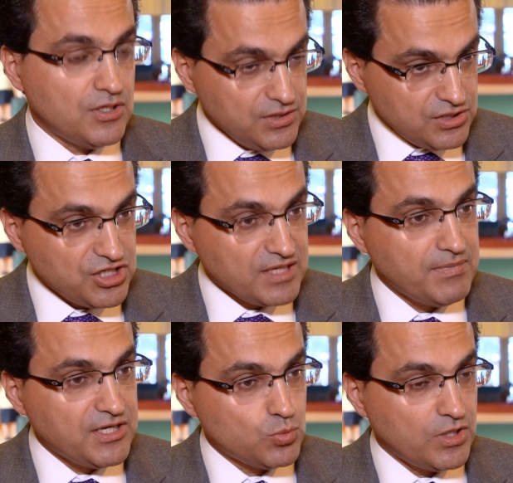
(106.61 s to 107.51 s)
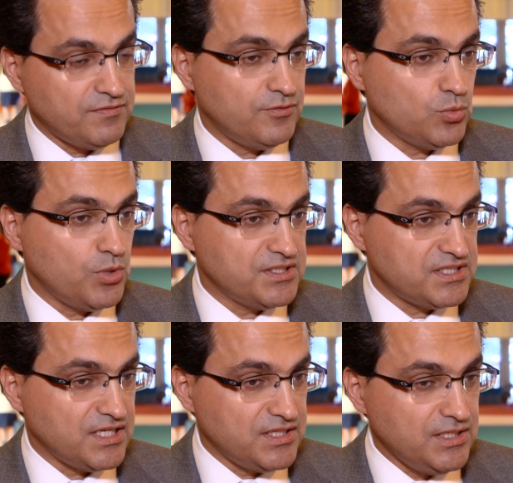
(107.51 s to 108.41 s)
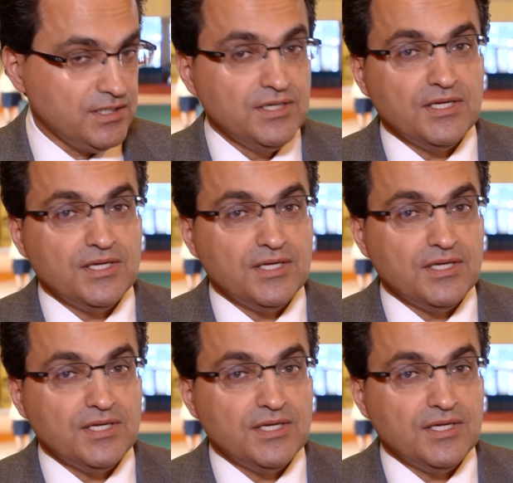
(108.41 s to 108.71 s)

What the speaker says: on the Checkmate 141 study